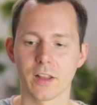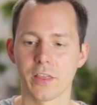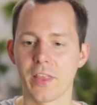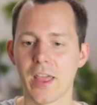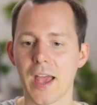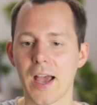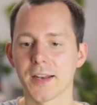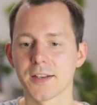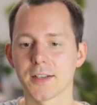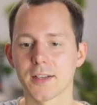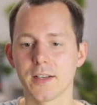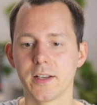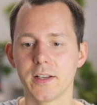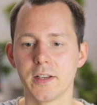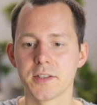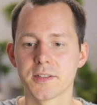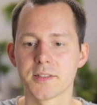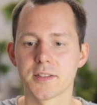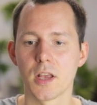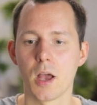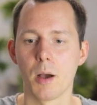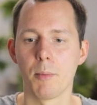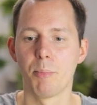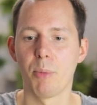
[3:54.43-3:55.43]
that
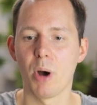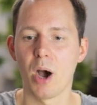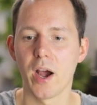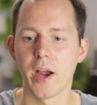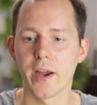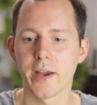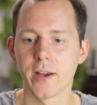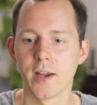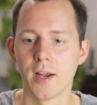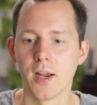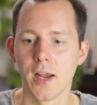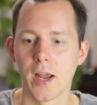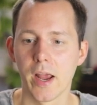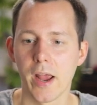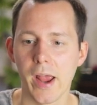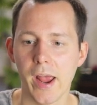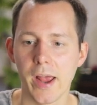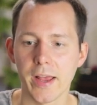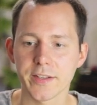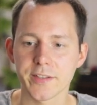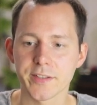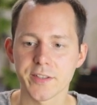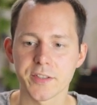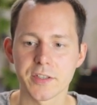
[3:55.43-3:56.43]
is by
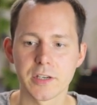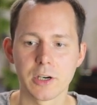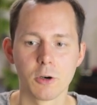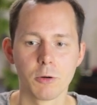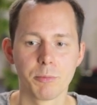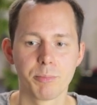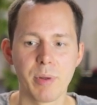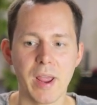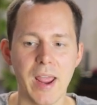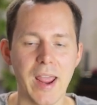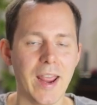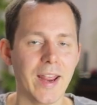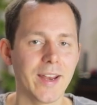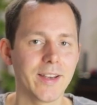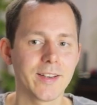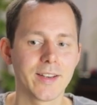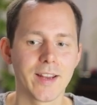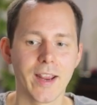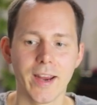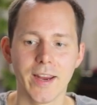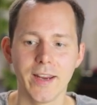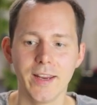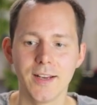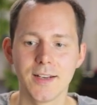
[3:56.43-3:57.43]
Astro
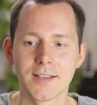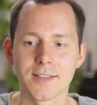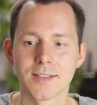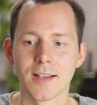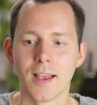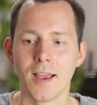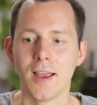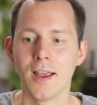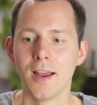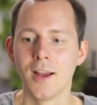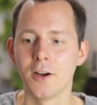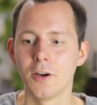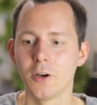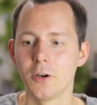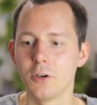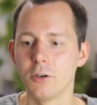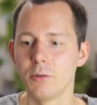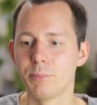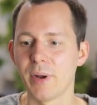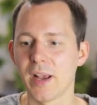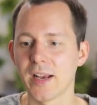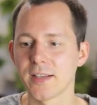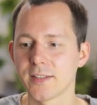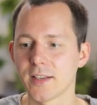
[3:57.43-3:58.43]
Pancakes, who
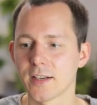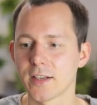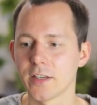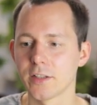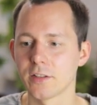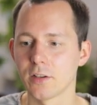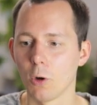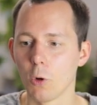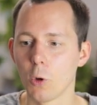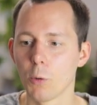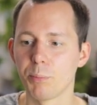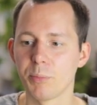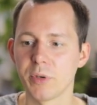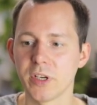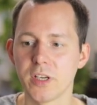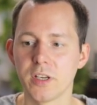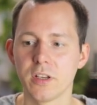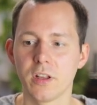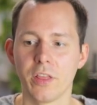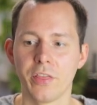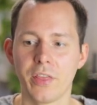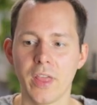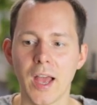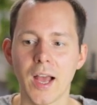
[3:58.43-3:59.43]
basically told me
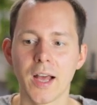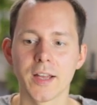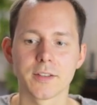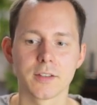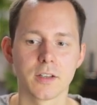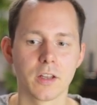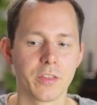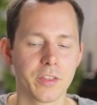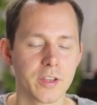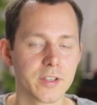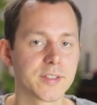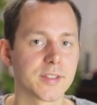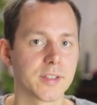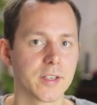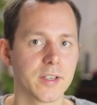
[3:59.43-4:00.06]
that this